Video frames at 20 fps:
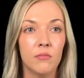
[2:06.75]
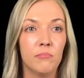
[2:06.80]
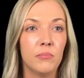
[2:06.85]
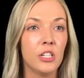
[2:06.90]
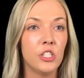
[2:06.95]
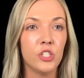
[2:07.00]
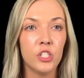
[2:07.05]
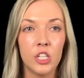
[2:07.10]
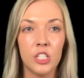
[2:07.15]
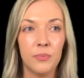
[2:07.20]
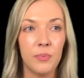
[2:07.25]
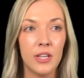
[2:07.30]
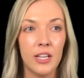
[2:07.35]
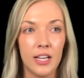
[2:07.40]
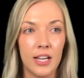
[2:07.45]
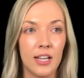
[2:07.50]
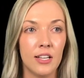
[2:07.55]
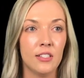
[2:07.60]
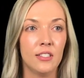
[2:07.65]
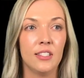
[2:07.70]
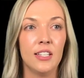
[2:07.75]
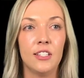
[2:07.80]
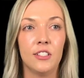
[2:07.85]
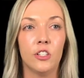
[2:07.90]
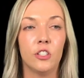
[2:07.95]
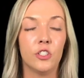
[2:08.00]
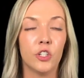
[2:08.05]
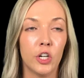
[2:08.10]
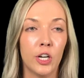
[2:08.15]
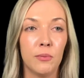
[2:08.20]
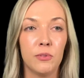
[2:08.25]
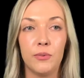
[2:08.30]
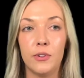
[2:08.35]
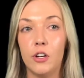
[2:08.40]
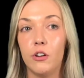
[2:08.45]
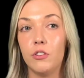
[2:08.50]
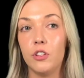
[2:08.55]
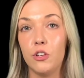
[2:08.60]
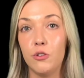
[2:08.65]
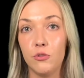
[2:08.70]
but just because these are terms we
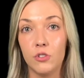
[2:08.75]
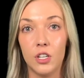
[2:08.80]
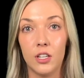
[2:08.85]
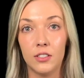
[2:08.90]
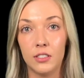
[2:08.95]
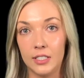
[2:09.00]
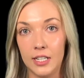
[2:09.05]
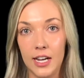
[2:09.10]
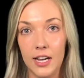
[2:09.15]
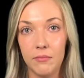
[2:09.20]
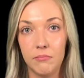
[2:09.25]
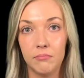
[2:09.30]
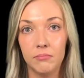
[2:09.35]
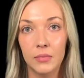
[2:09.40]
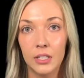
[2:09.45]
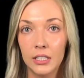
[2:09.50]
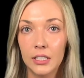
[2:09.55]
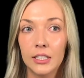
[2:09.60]
don't use all the time.